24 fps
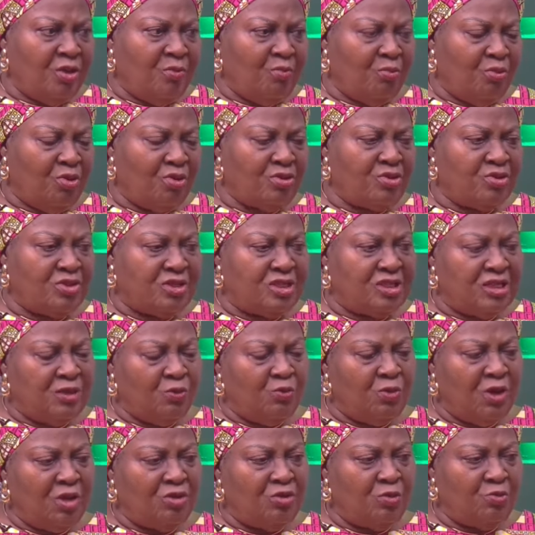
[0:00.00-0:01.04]
but the
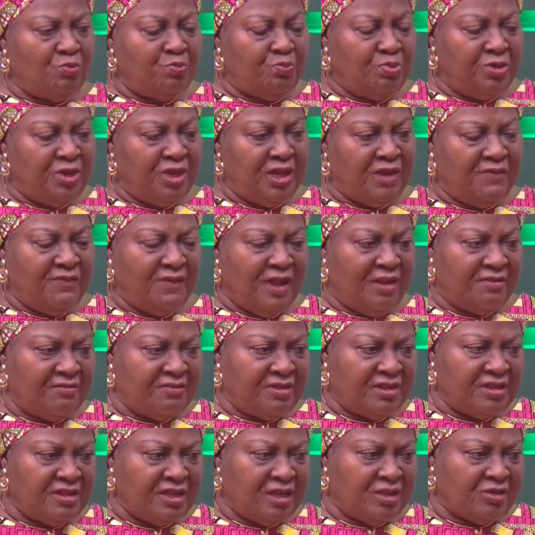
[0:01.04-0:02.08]
way you behave and
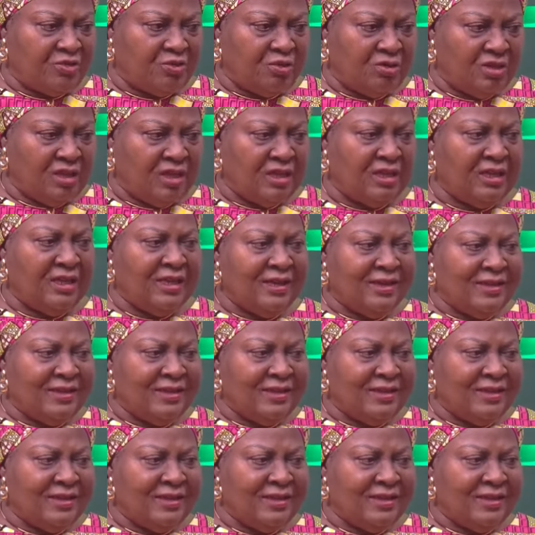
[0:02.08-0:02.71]
reason today